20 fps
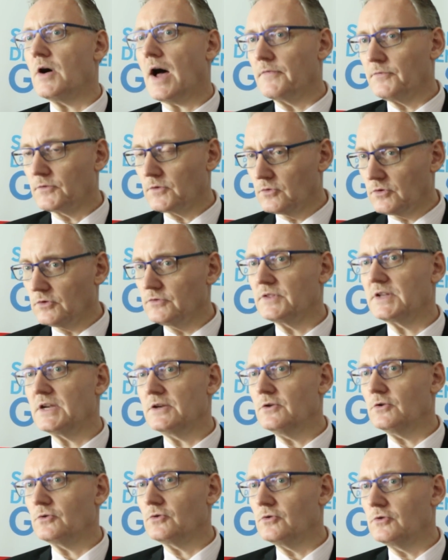and to
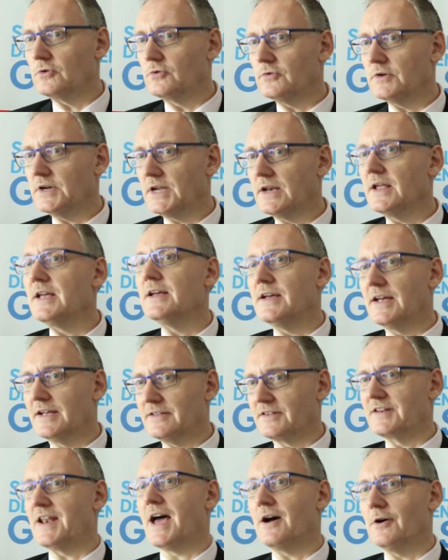continue to do it
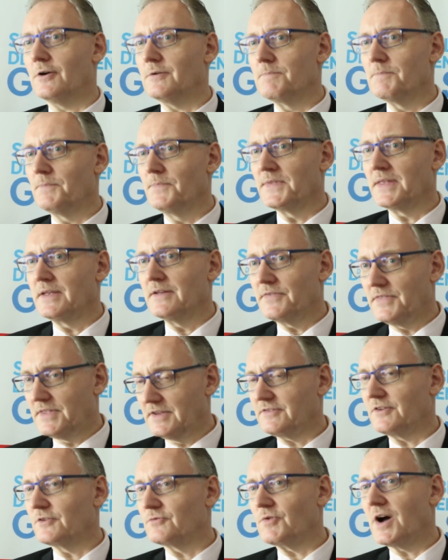is now.
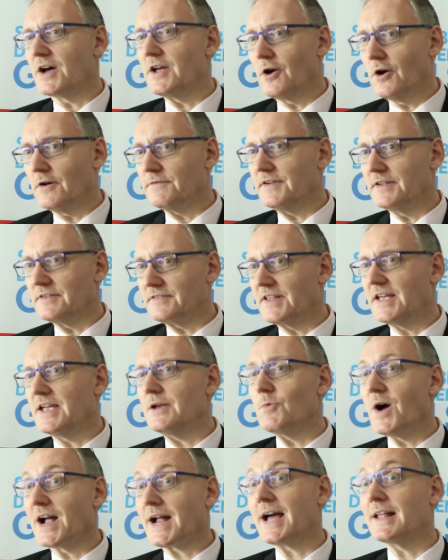This is why I often say,
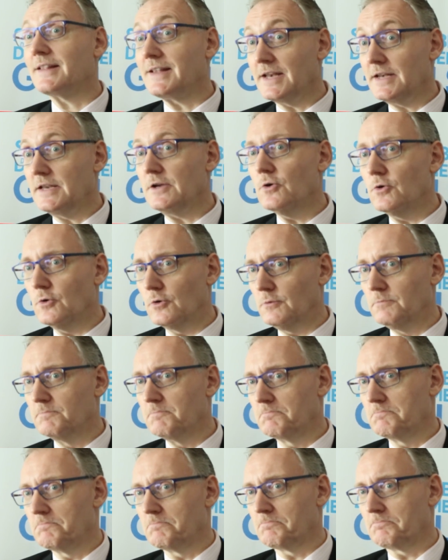wakati
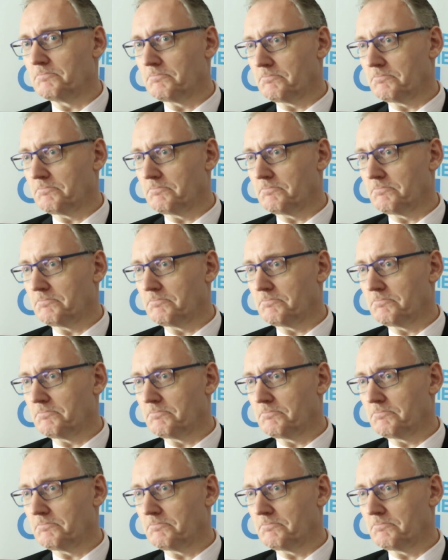nihu.